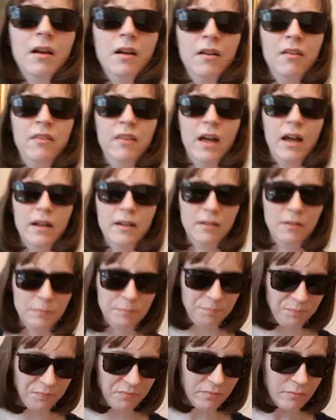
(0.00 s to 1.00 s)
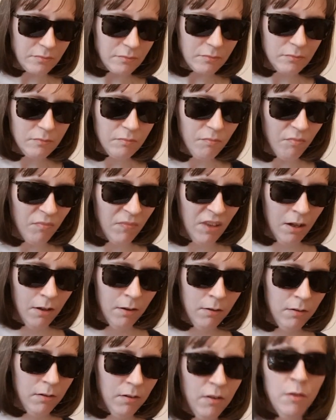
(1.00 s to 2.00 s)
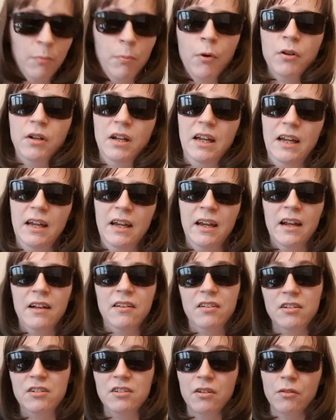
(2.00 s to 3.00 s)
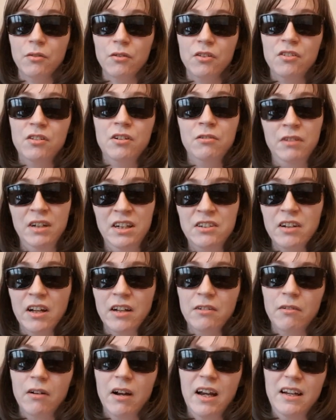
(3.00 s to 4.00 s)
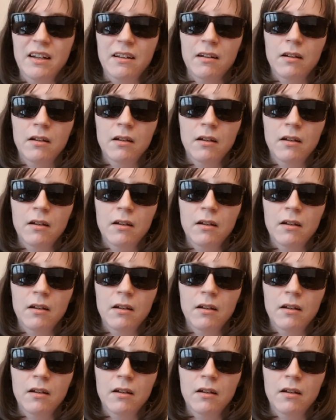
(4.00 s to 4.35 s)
that the body gets a chance to regenerate.